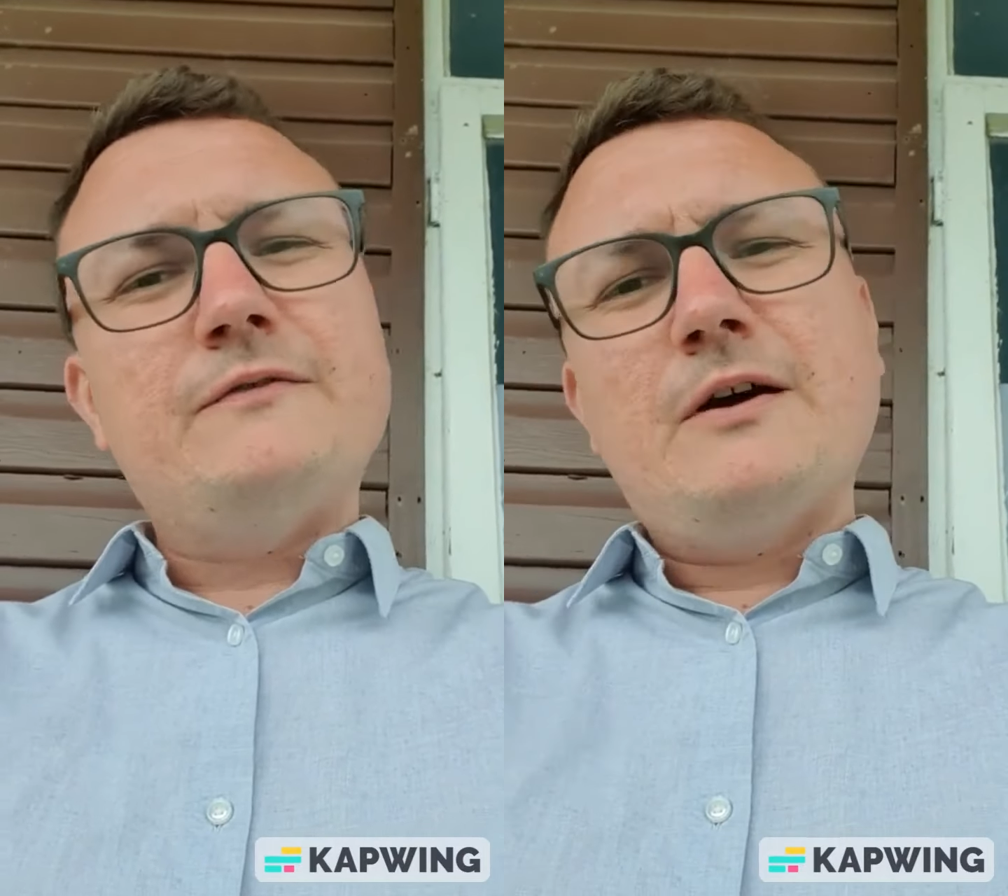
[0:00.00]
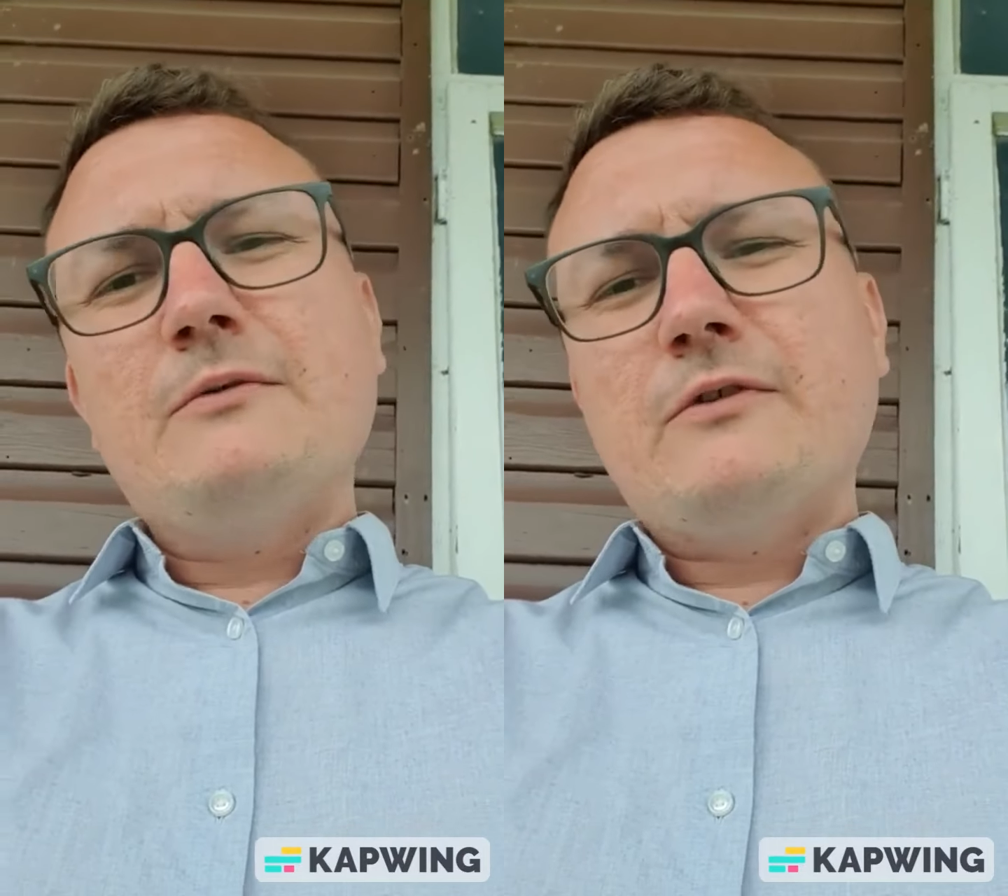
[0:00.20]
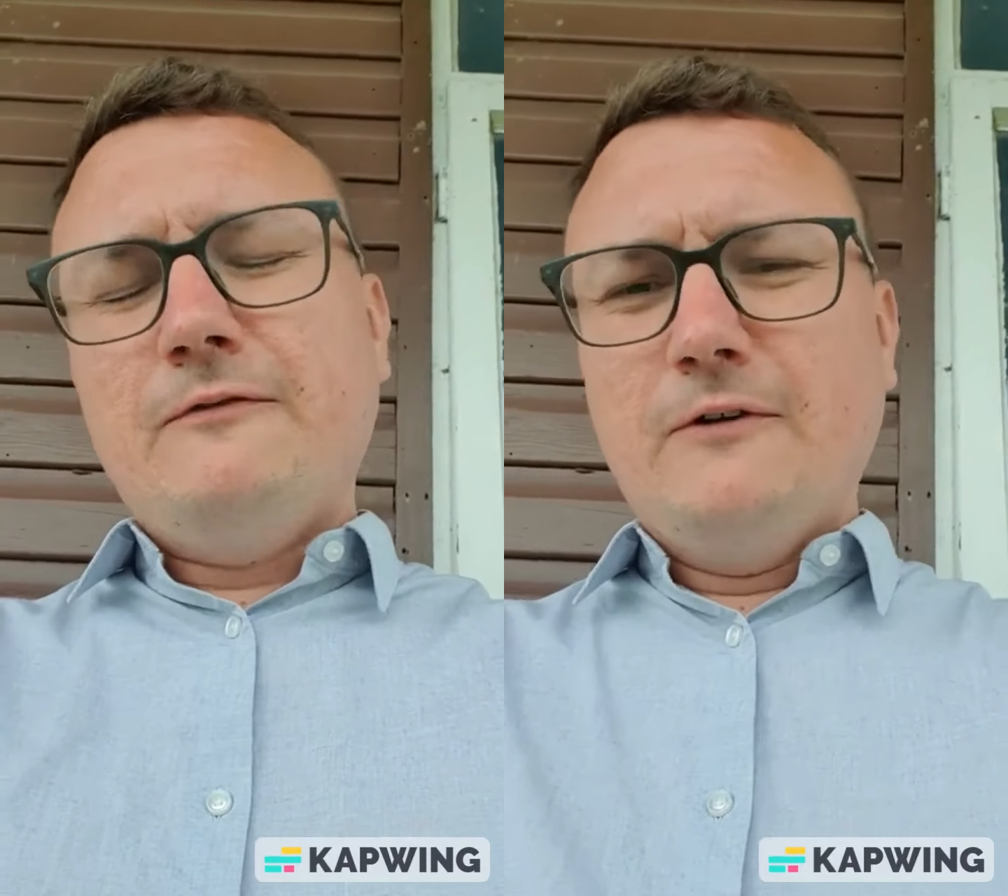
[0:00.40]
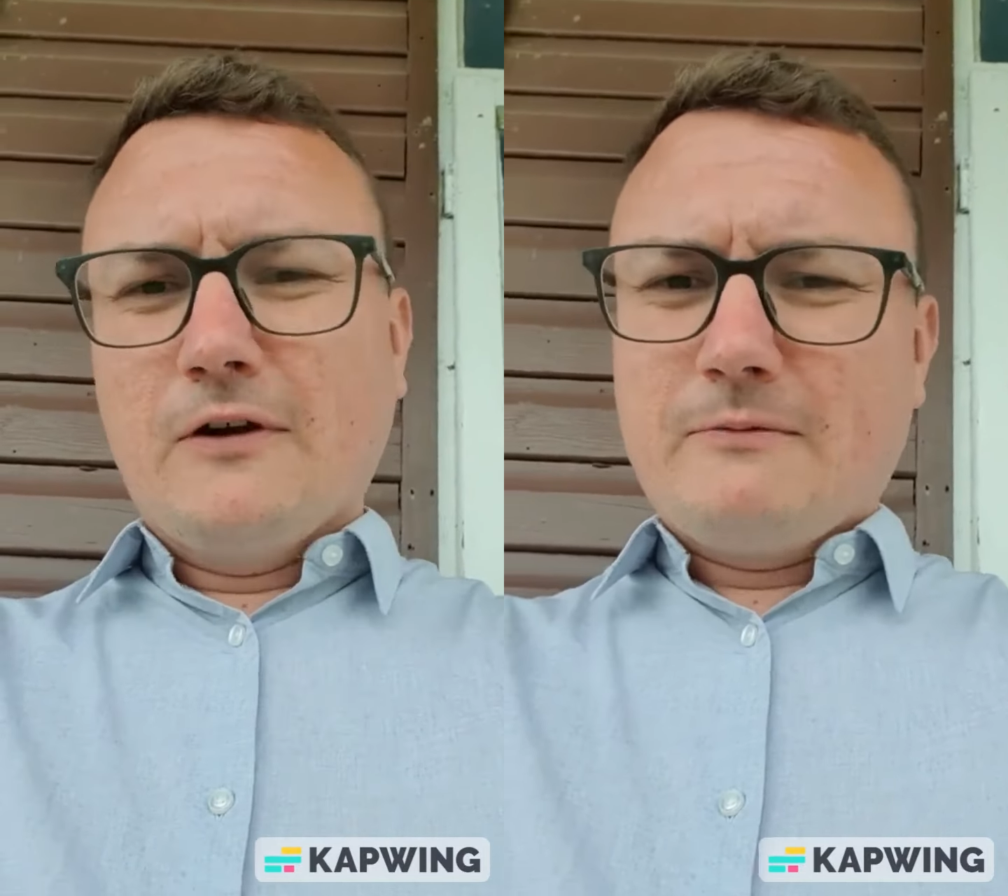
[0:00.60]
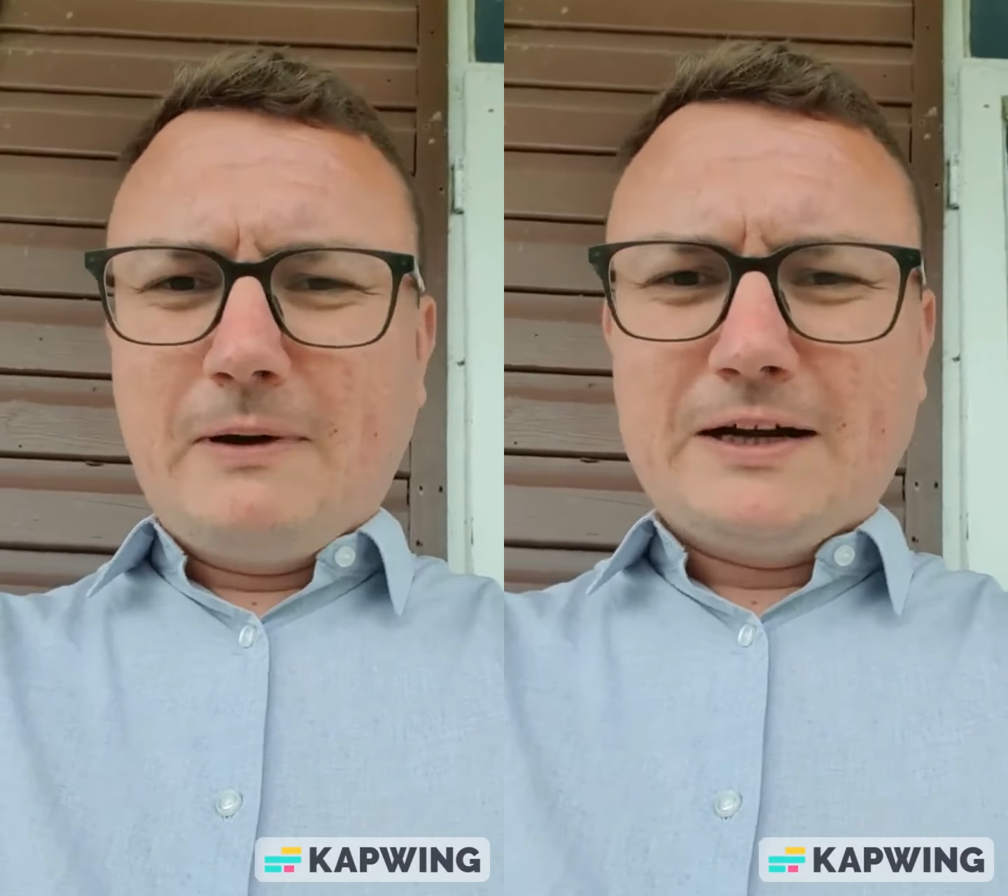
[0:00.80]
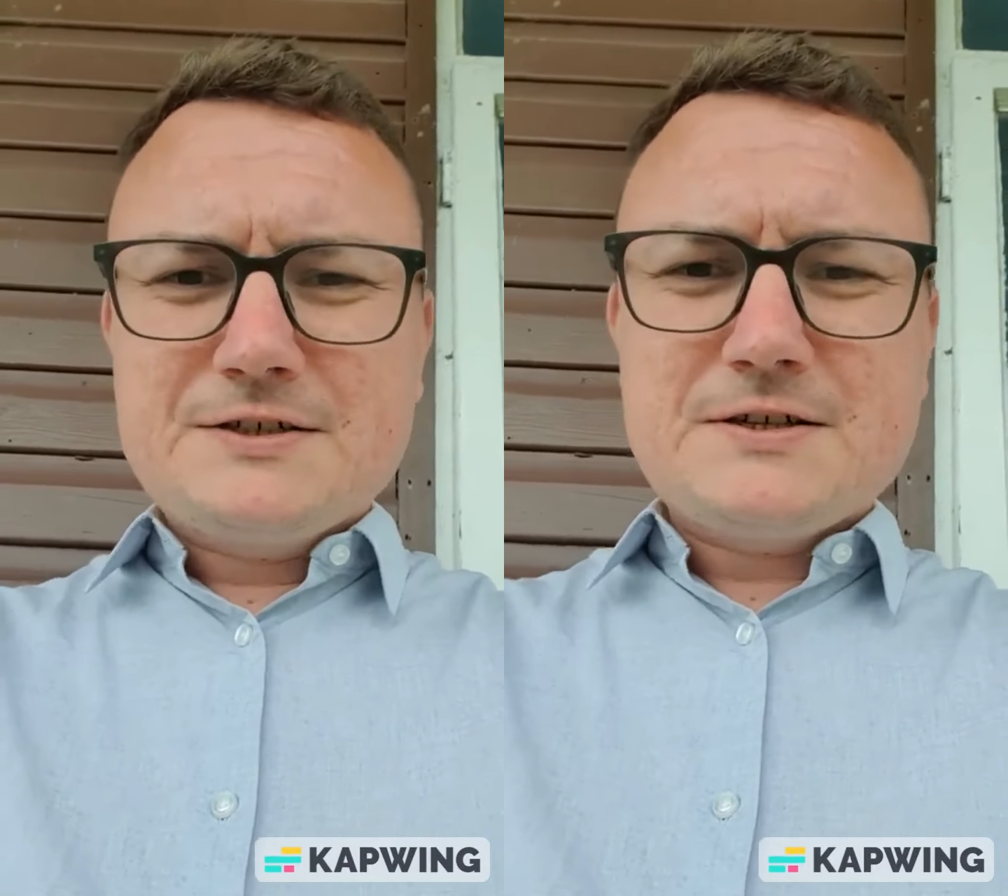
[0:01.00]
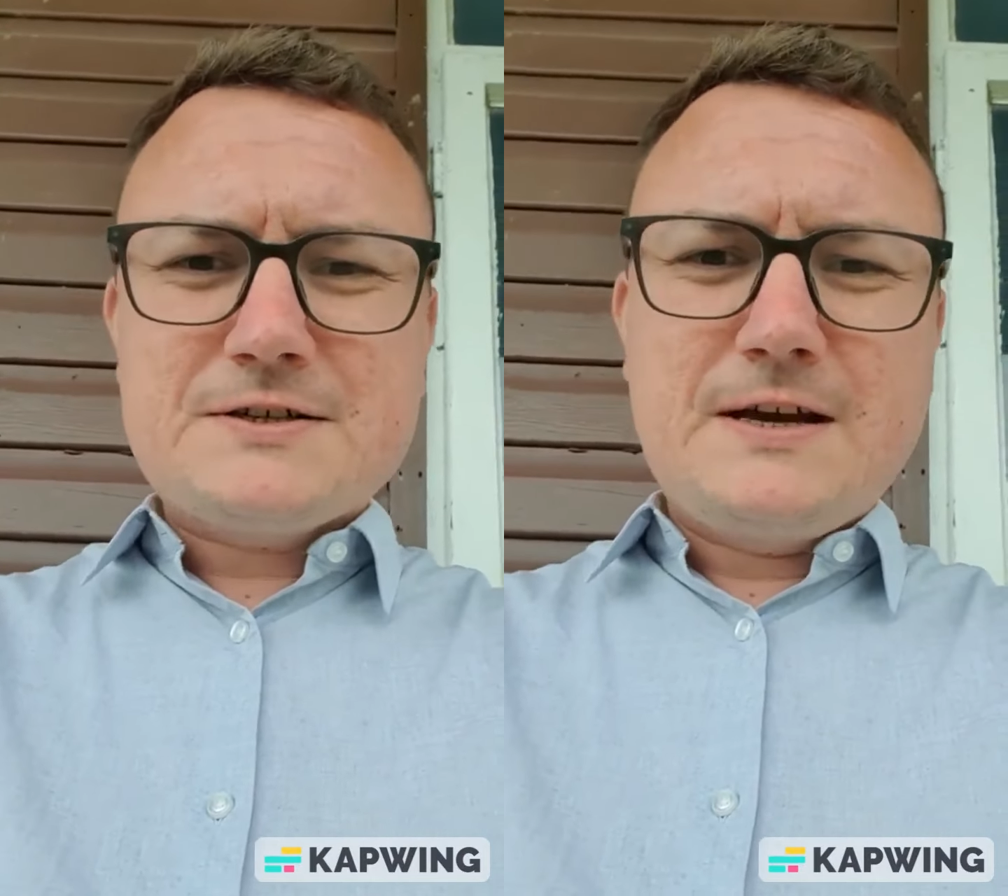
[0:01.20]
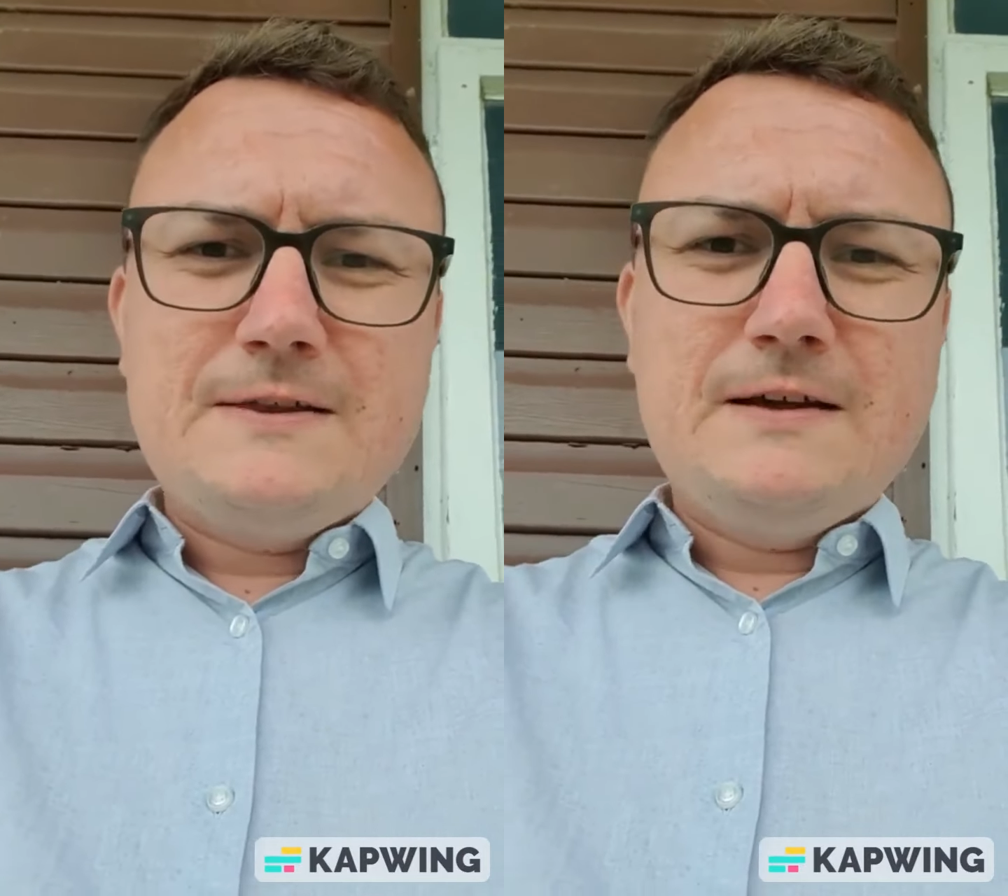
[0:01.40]
If that was a full-on
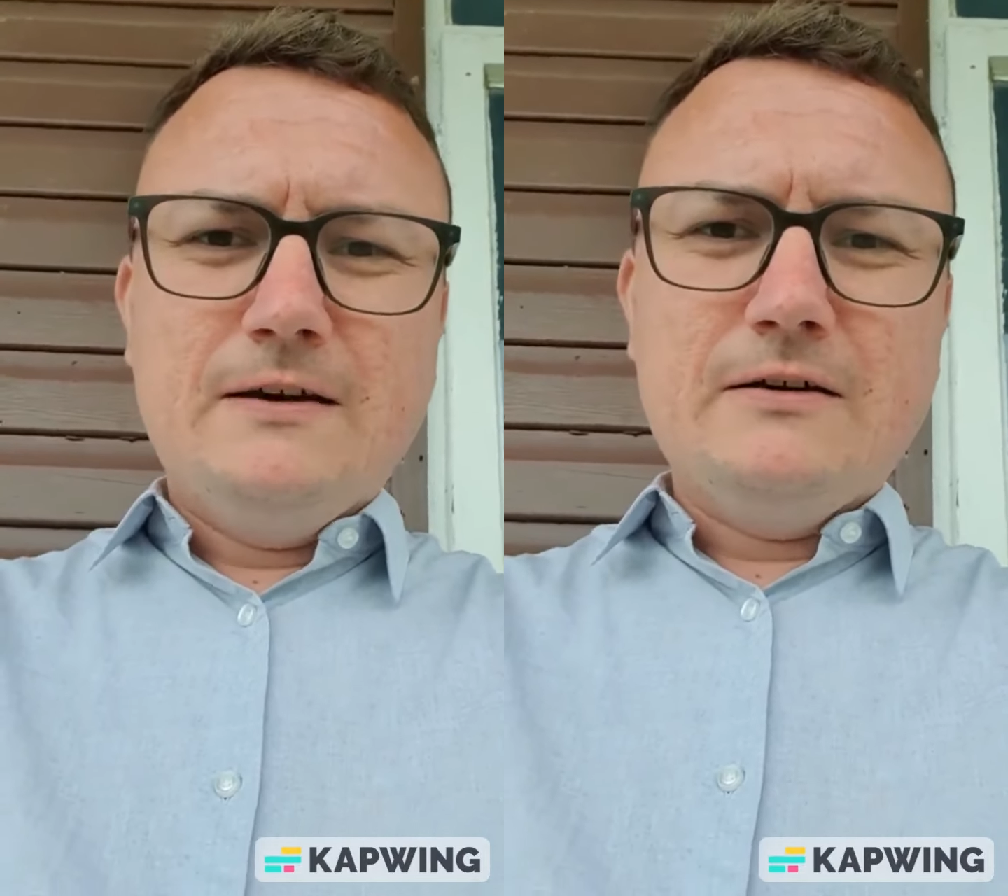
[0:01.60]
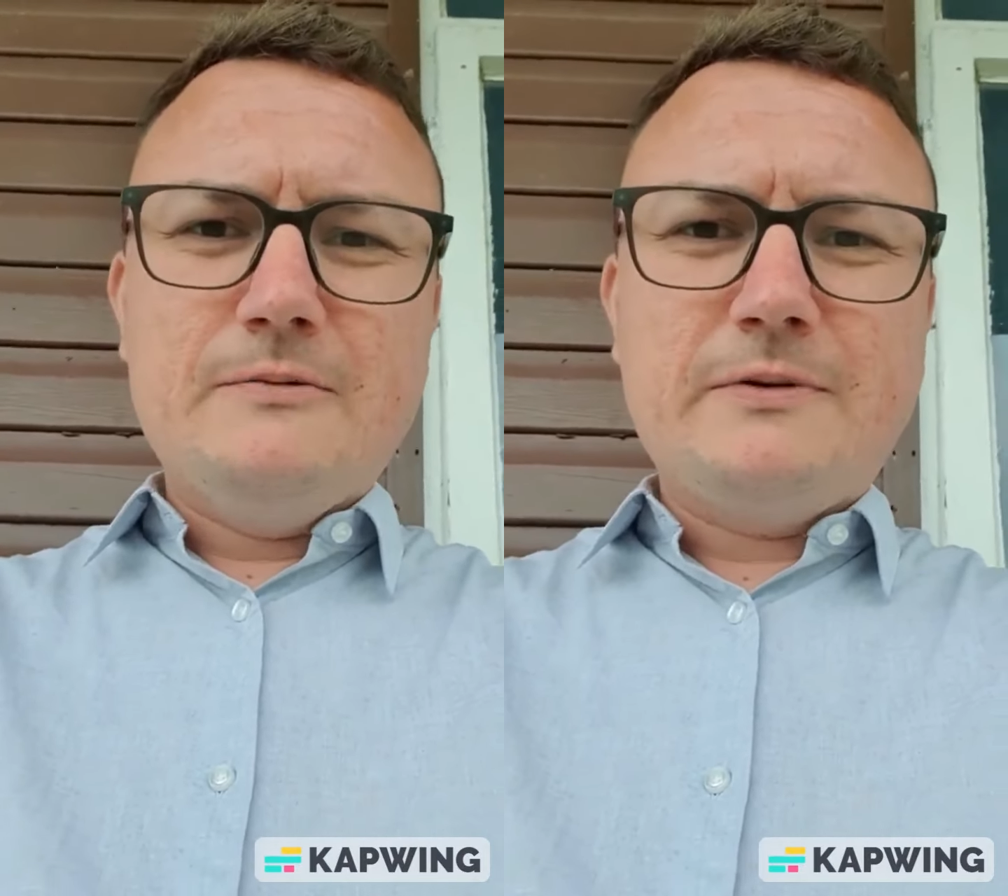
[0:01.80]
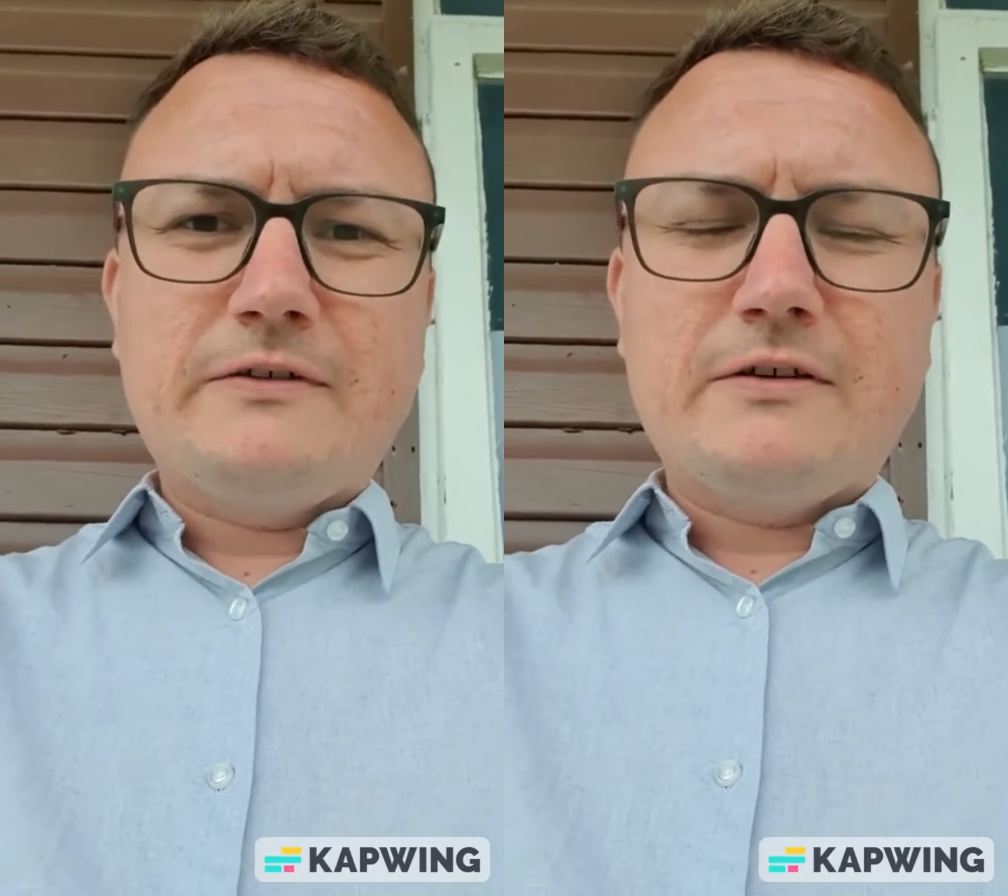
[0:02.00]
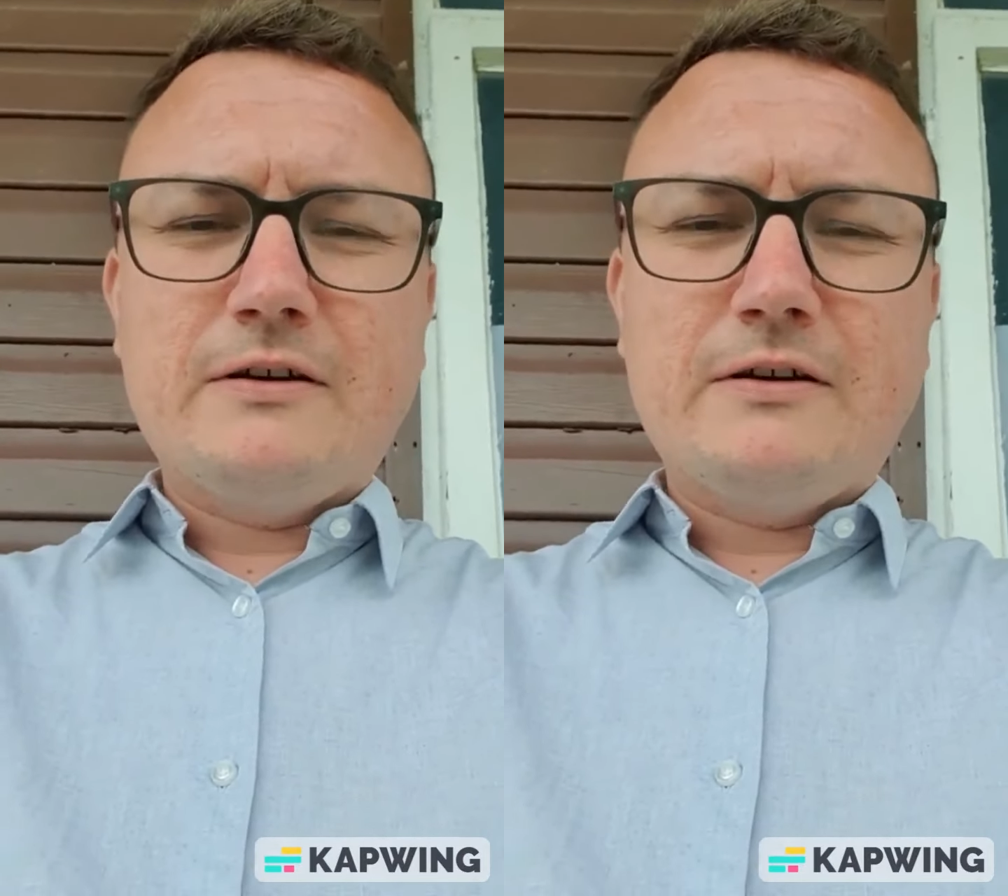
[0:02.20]
manager saying that, I'd be